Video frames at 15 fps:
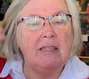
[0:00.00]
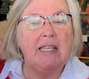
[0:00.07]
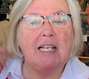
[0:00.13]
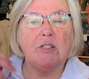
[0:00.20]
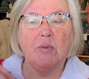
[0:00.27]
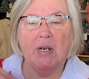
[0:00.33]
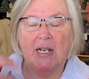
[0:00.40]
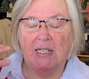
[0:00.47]

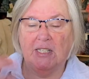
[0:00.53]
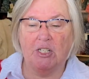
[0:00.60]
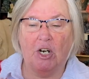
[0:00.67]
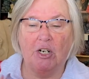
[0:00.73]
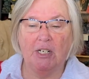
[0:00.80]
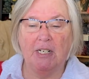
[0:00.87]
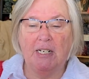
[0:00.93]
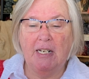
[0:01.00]
that's what I
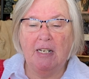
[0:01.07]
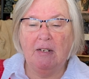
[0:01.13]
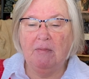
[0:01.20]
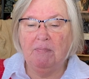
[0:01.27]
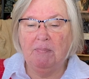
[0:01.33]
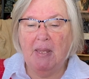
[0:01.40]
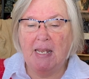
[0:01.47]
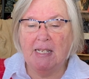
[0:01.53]
started it
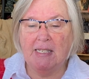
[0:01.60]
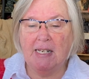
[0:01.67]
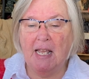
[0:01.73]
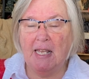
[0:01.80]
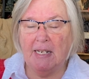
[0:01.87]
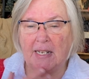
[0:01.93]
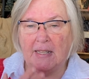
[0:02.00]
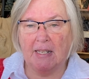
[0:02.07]
based
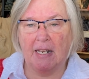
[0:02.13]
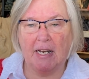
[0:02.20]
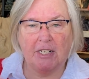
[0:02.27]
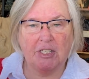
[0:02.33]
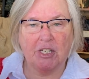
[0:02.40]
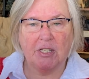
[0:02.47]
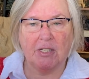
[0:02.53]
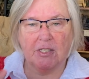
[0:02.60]
on, and then I
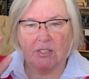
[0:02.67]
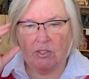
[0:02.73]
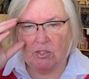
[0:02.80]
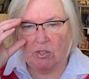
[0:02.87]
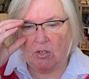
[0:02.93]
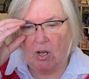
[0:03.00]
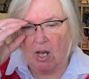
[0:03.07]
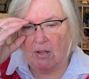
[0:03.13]
just
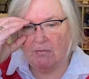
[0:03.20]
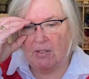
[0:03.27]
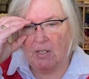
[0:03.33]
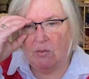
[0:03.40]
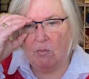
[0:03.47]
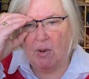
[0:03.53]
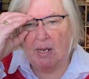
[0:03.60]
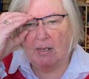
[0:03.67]
took off
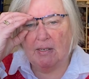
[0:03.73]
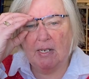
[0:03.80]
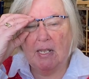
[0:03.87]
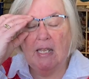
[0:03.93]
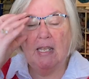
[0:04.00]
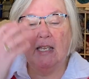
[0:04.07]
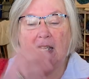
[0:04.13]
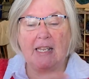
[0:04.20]
and went.
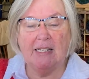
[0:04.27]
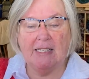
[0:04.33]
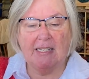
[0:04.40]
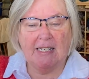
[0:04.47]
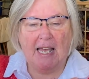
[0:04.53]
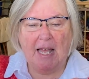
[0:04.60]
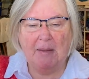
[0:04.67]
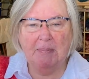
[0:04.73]
It's
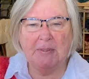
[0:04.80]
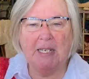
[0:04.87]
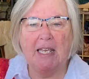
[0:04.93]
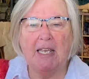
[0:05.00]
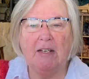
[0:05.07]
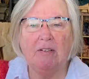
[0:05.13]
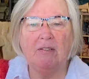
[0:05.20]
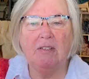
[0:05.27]
top
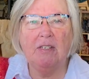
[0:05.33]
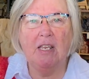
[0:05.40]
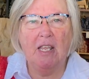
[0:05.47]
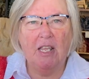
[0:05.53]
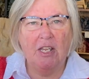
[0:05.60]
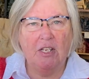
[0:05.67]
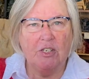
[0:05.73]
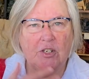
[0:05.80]
down,
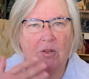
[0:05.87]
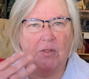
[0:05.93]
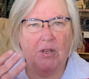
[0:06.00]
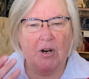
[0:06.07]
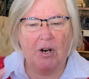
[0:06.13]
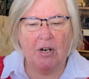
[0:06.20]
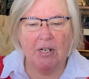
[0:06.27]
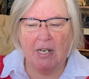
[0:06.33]
so
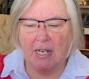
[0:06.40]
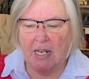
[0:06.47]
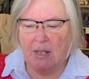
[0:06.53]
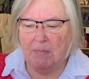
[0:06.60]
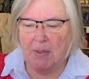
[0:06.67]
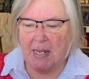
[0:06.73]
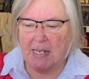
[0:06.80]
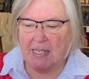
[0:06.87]
there aren't
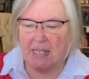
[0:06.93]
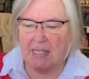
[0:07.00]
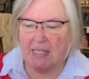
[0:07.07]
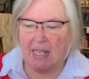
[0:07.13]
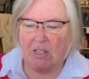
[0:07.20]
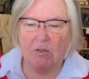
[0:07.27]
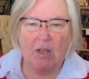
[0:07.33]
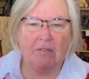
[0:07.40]
any pieces
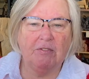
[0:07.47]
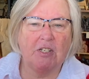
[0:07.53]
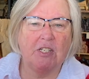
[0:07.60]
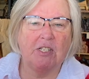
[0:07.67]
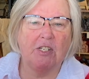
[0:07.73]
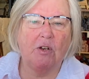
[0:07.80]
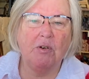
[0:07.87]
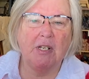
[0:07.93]
that you have to
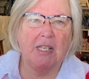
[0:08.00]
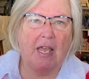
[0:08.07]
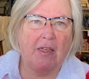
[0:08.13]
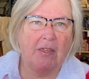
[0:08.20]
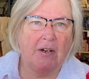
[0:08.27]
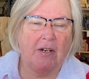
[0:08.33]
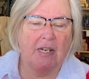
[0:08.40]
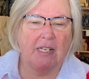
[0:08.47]
sew
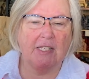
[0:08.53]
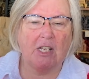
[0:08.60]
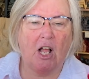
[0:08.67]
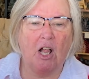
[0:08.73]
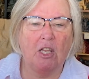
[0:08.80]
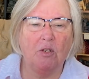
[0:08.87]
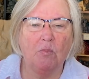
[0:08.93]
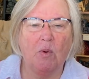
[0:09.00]
together. It's
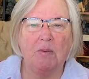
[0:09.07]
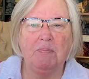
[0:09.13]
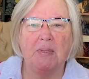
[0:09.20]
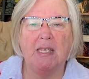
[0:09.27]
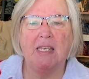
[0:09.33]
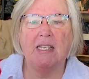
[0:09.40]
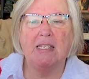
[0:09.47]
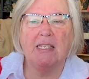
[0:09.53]
all in one
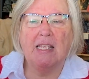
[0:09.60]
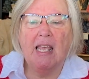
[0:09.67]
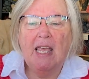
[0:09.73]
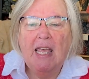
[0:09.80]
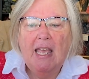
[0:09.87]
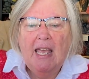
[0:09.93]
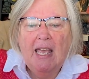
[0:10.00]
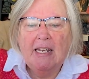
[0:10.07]
piece,
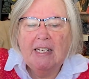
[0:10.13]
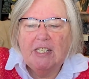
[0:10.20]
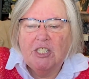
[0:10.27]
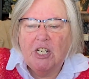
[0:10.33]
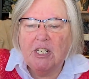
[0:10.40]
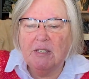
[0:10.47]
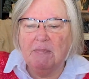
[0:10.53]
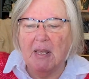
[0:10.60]
and it
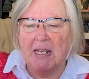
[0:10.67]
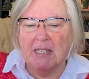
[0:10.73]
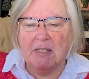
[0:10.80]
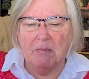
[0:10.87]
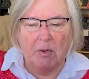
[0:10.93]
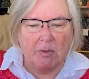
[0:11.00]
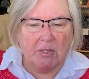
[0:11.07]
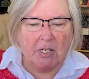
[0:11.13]
just makes
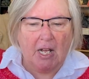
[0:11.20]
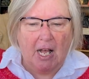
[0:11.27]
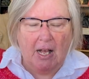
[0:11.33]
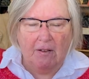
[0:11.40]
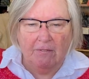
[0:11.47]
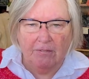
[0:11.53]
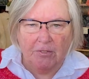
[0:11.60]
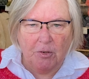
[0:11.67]
the most
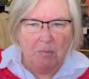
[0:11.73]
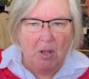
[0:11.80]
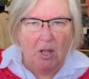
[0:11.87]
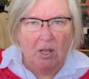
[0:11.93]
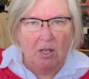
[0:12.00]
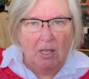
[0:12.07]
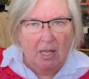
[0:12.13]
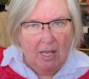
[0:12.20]

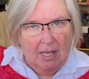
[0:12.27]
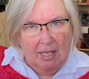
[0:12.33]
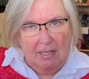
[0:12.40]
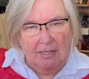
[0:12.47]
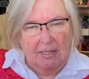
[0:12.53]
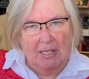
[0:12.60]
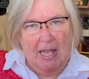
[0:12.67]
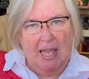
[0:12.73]
comfortable,
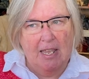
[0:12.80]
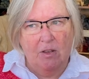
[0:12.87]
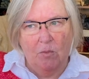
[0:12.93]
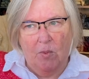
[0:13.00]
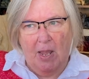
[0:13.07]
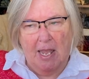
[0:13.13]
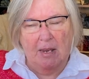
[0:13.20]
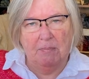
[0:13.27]

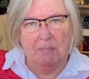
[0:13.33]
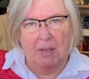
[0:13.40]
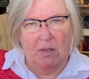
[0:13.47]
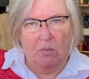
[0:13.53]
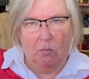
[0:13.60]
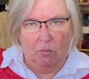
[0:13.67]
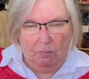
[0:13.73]
lightweight, but